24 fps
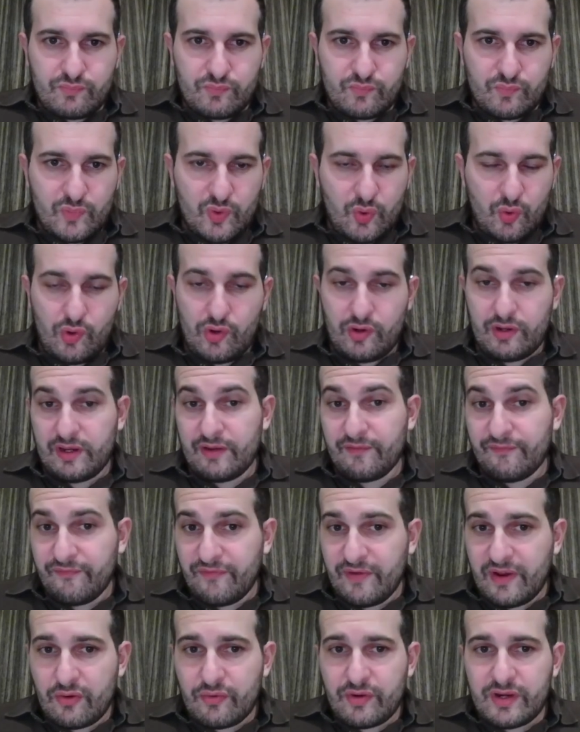Or a
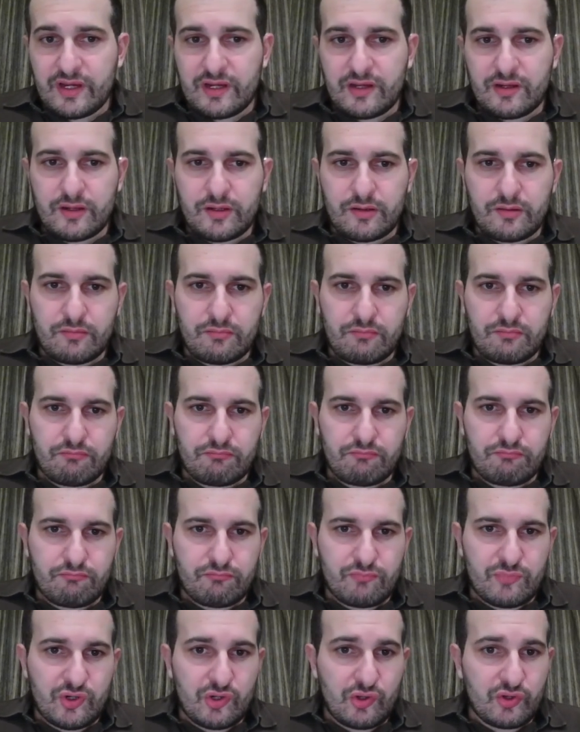very
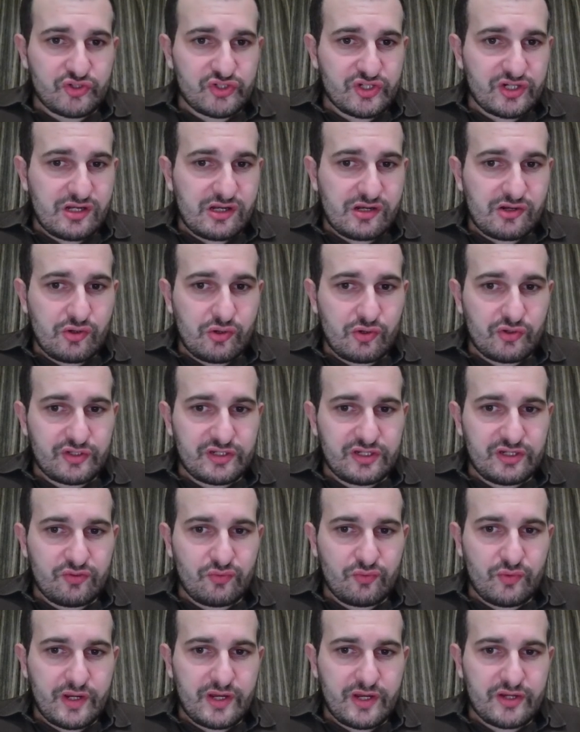logical
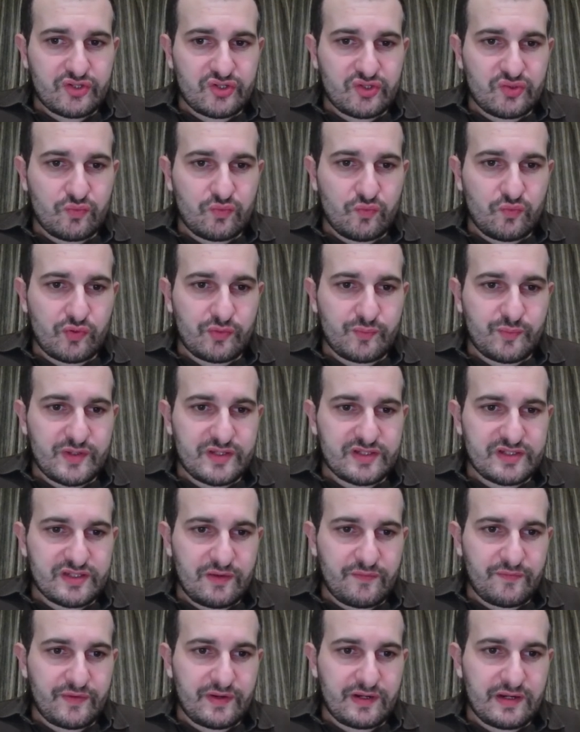continuation would be
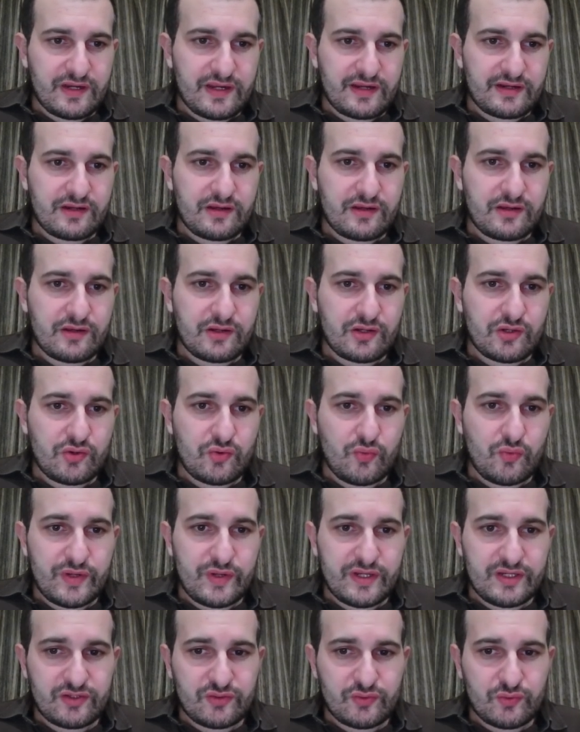something like
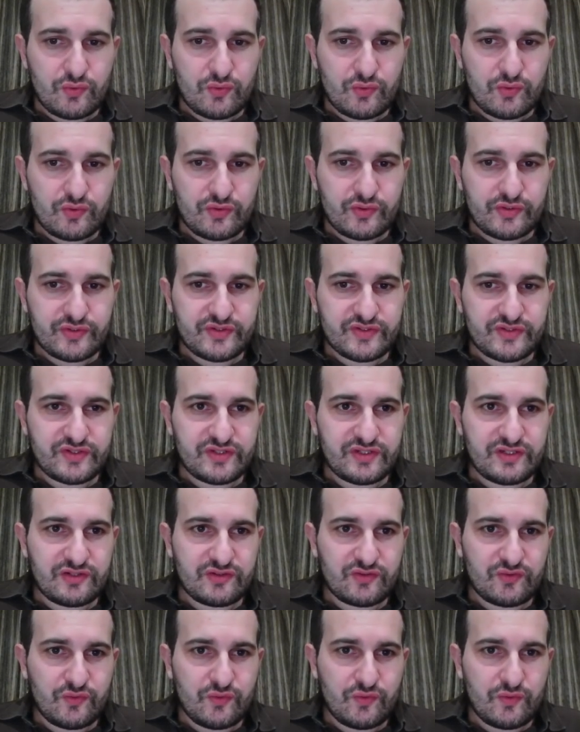queen to
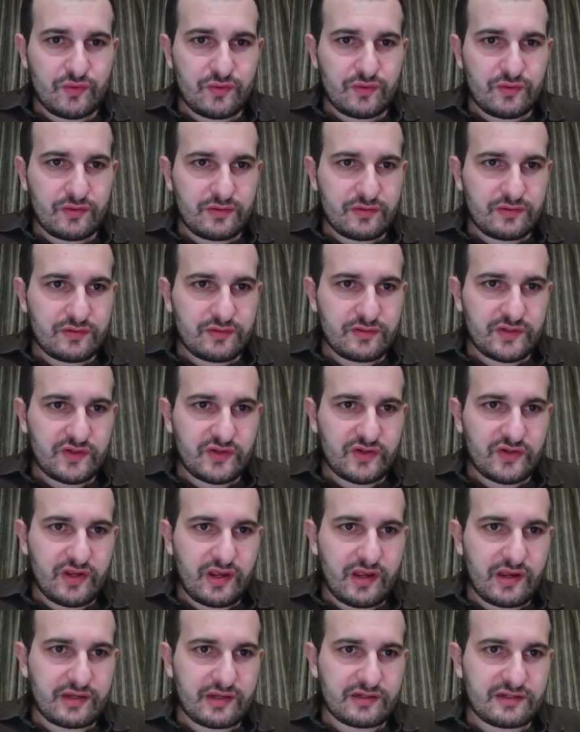c2,
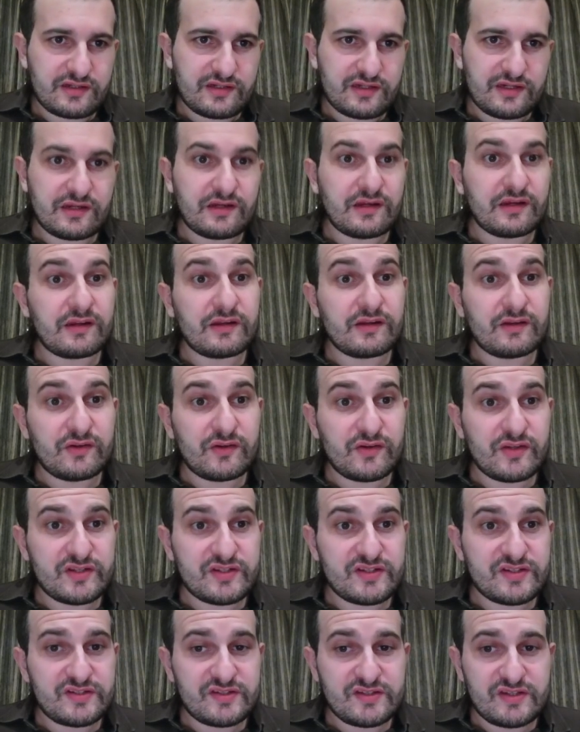targeting this
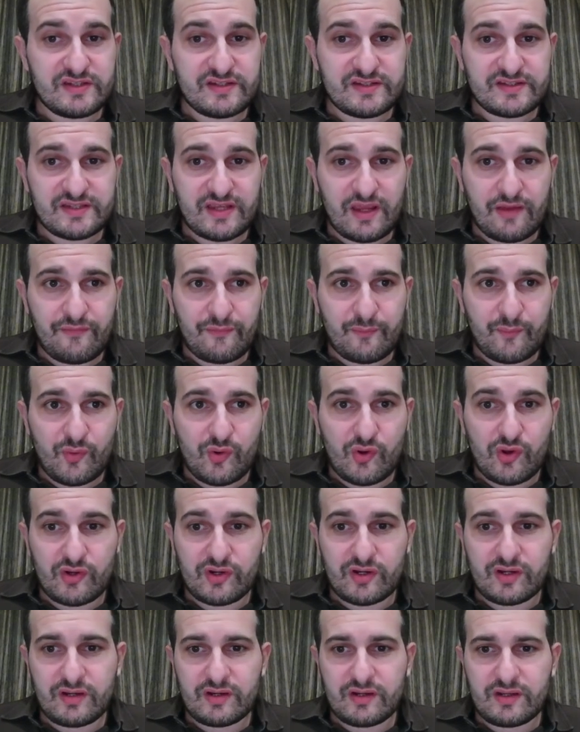c7 pawn
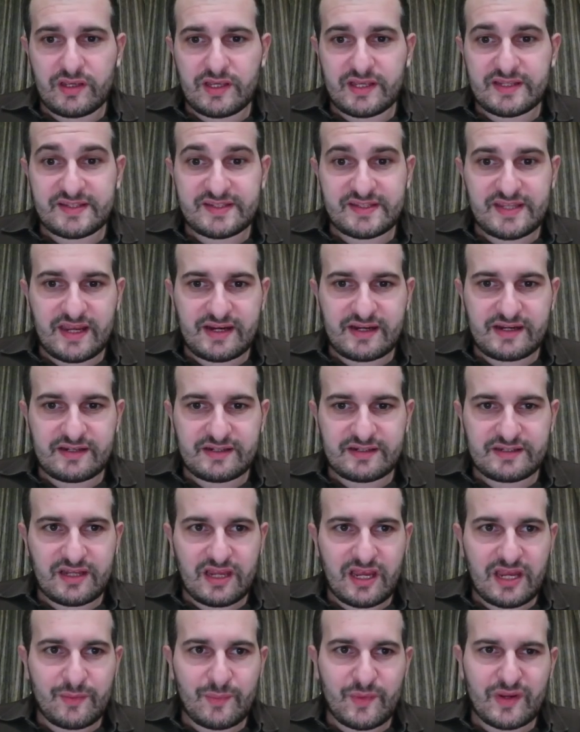a second
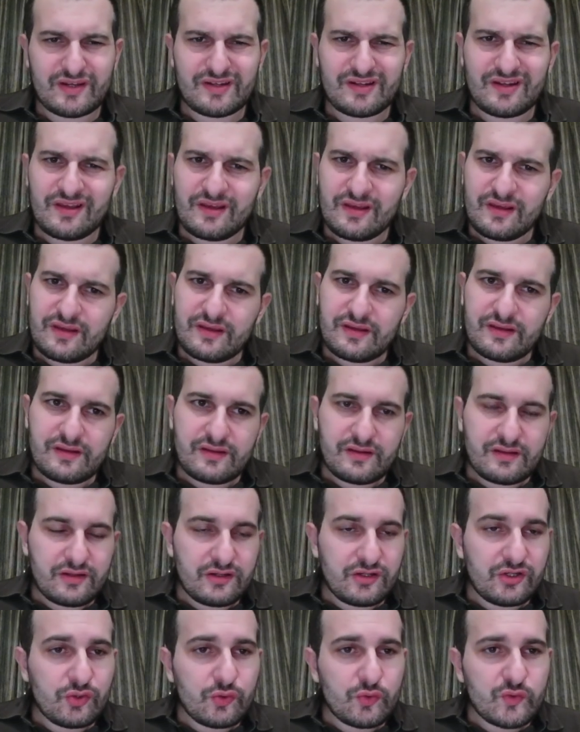time, and
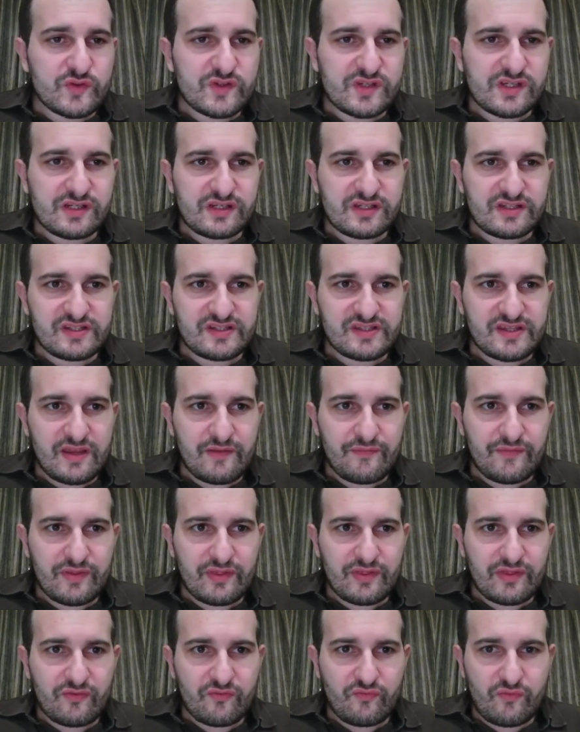losing the
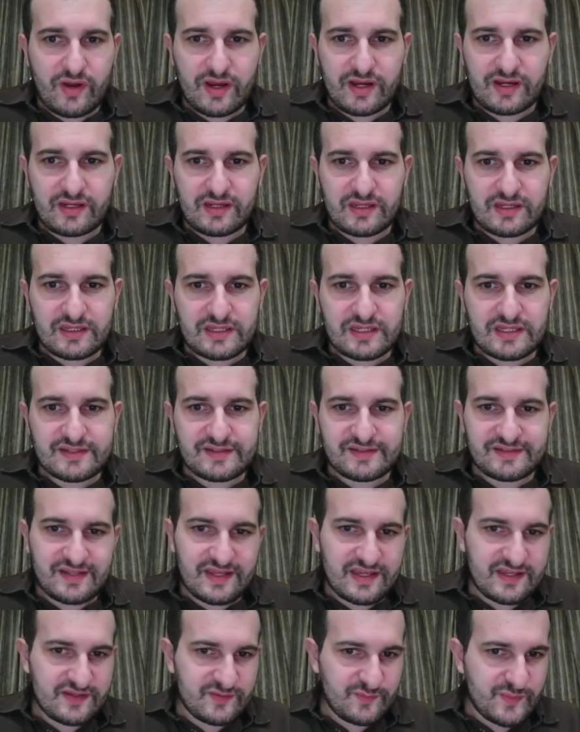7th rank isn't
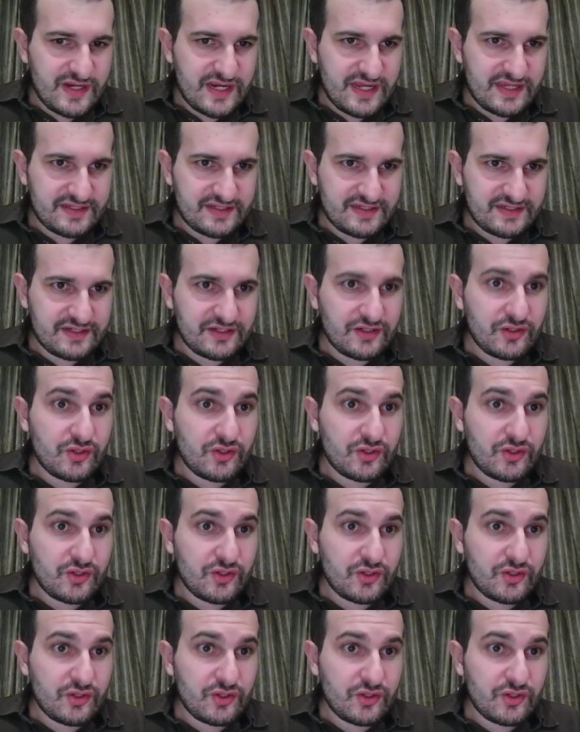as pleasant